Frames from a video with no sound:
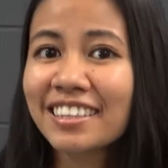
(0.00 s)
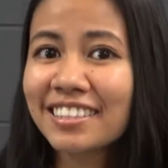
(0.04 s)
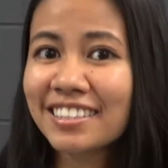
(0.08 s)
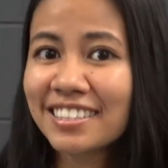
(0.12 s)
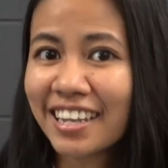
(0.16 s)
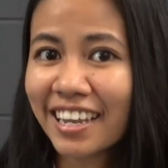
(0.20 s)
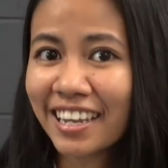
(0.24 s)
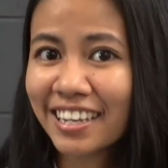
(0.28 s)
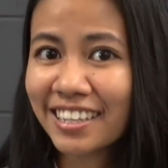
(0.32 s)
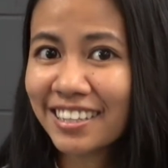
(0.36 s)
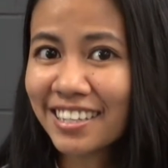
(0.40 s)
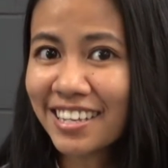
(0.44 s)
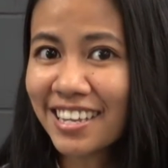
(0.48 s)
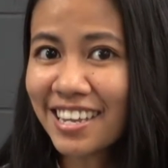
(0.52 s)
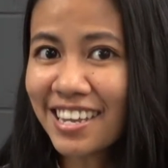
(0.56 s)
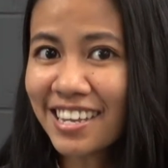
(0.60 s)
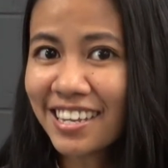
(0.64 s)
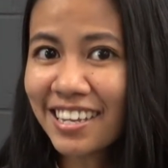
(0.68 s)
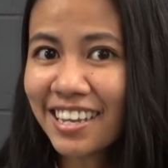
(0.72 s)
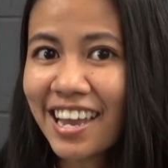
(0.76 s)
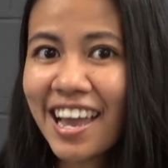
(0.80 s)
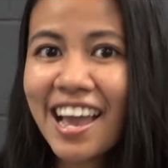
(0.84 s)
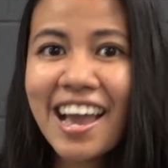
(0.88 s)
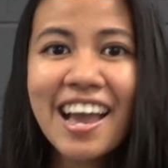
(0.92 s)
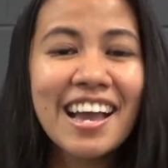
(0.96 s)

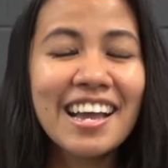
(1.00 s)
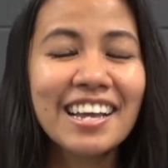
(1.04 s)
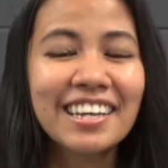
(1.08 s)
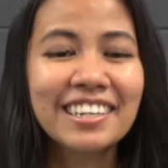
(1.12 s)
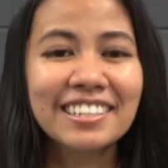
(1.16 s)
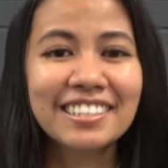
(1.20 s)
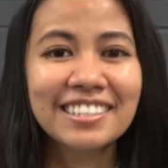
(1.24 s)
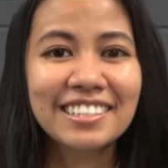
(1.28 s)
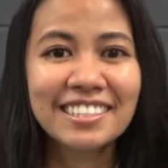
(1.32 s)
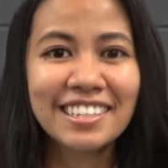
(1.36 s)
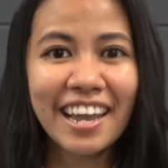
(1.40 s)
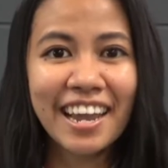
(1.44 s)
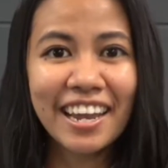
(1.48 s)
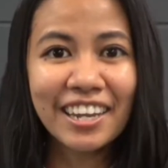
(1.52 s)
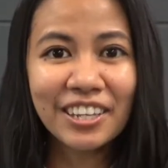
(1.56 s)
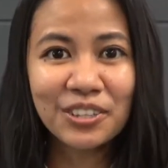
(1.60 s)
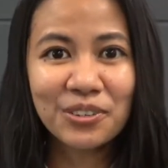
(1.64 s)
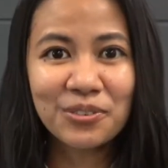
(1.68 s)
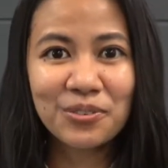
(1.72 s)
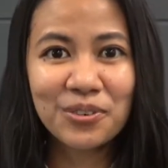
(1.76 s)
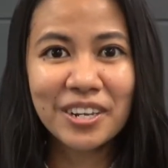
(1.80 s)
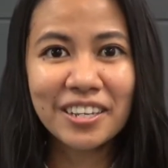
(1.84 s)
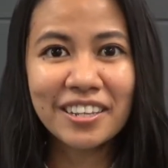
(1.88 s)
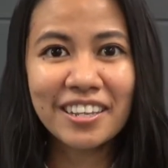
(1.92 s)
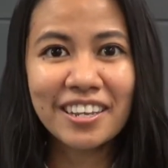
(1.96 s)
technique, sight
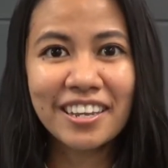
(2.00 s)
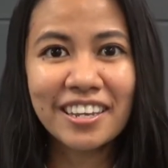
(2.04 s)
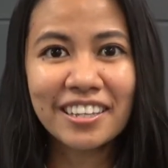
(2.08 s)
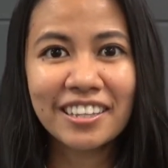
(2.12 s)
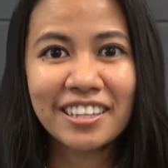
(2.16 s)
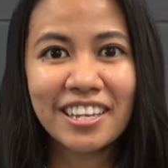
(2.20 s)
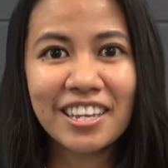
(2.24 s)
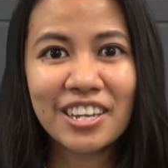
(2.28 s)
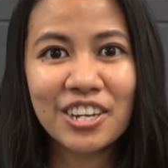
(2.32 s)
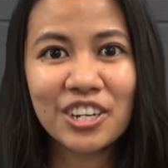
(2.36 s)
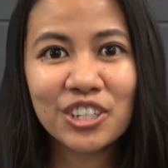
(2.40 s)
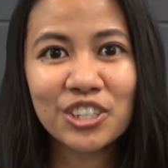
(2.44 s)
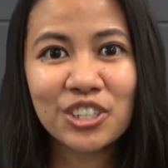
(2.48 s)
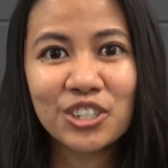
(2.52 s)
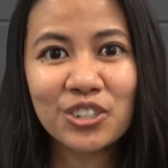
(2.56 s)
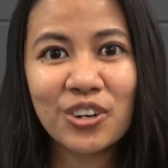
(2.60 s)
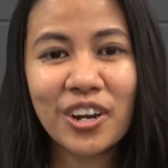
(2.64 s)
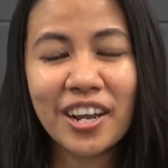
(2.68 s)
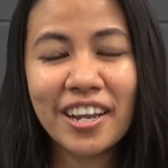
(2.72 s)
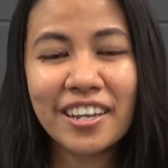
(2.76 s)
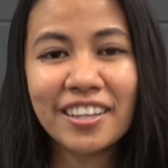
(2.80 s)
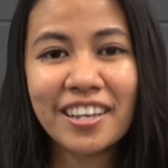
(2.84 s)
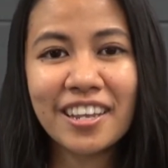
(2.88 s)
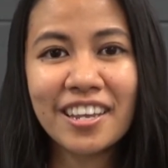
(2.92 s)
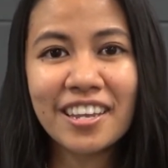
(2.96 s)
reading and ear
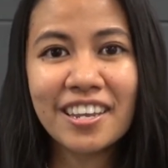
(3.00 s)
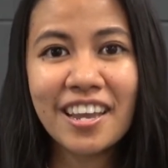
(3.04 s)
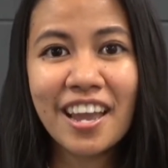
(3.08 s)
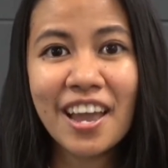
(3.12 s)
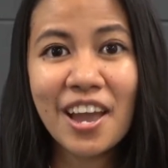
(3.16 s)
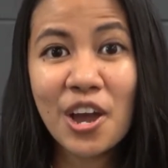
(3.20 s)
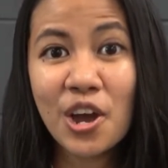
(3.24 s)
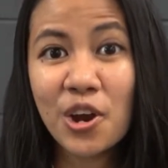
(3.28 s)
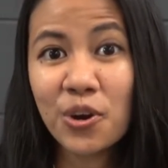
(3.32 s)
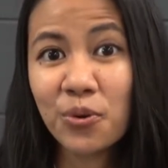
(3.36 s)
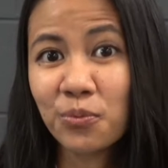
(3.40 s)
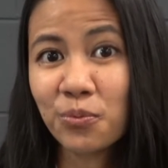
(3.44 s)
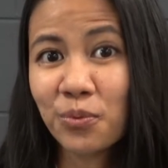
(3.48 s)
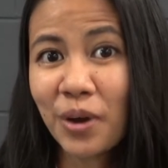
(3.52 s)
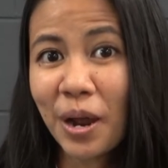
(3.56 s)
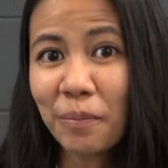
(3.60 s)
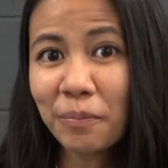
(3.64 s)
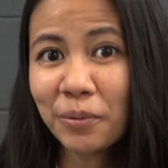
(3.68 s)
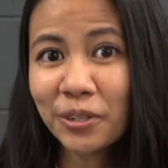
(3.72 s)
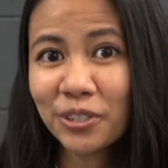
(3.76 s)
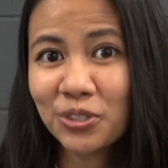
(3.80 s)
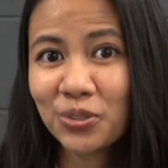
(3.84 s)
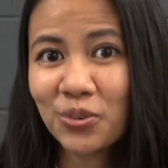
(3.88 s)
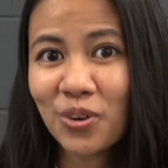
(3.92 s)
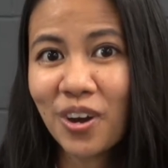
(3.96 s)
training,
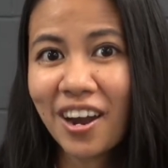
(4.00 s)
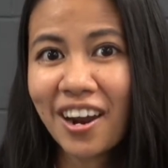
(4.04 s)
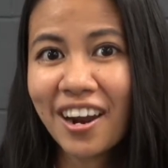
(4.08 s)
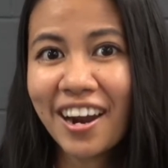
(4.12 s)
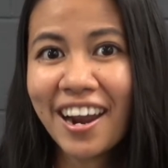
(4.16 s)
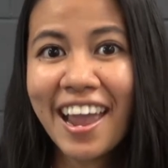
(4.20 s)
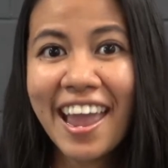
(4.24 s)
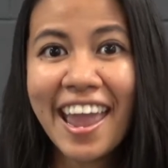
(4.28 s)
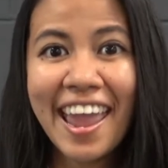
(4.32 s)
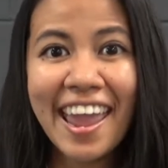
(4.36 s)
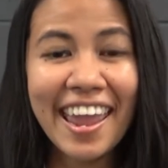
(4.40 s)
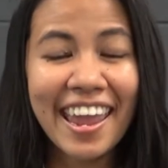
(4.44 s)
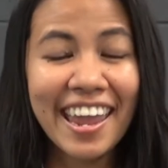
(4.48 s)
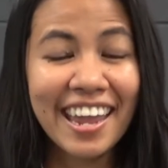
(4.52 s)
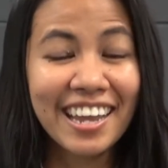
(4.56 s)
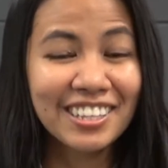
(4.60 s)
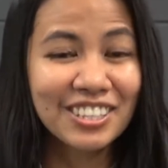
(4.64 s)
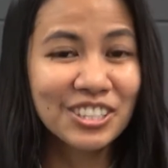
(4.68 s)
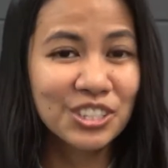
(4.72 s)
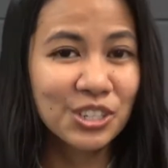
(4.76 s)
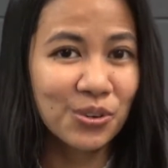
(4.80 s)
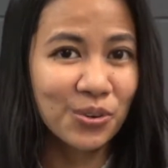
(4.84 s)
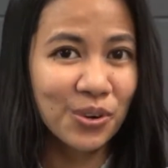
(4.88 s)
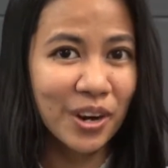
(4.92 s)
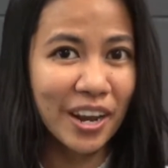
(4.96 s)
repertoire,
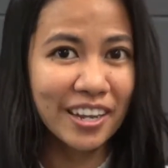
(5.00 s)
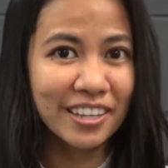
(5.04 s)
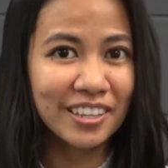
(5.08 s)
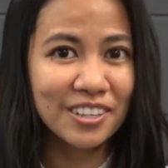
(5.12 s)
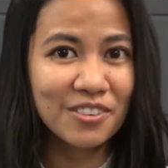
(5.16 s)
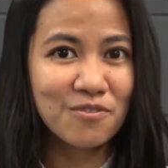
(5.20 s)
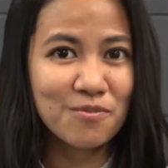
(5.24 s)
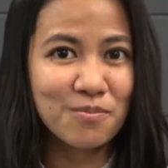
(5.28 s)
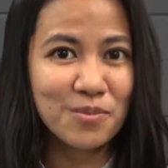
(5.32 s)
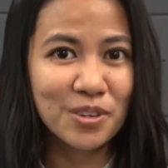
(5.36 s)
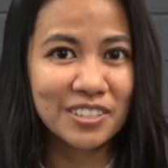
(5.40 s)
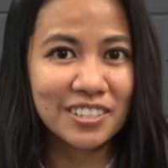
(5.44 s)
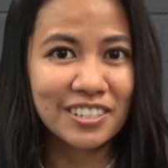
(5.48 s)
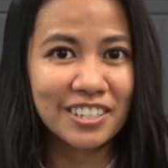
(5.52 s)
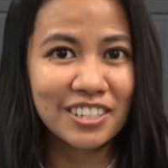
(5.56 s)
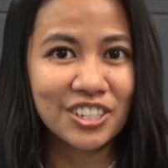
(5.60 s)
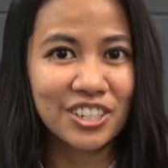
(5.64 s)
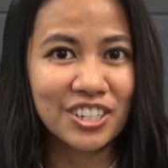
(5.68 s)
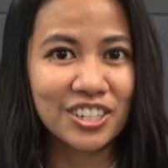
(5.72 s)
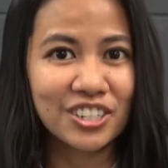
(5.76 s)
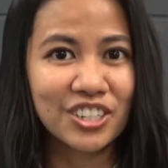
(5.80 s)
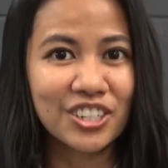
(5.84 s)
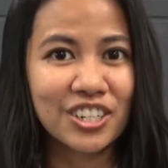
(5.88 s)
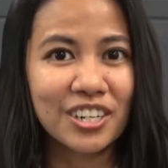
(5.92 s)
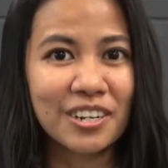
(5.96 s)
and creative
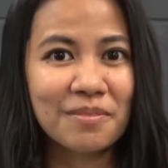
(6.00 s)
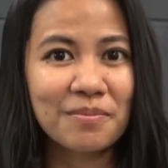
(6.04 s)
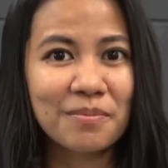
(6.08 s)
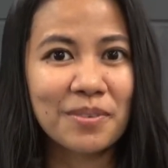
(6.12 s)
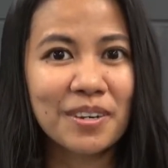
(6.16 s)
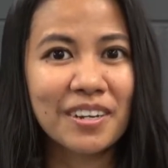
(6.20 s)
musicianship.